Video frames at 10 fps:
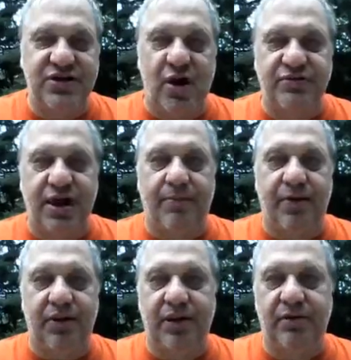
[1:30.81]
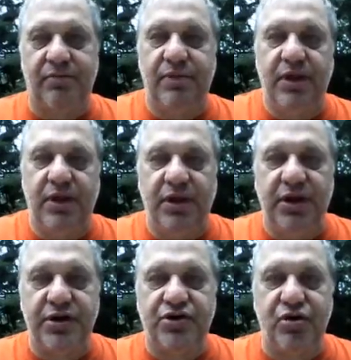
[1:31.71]
I'm a
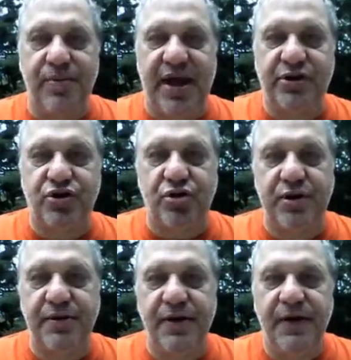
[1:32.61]
literature major,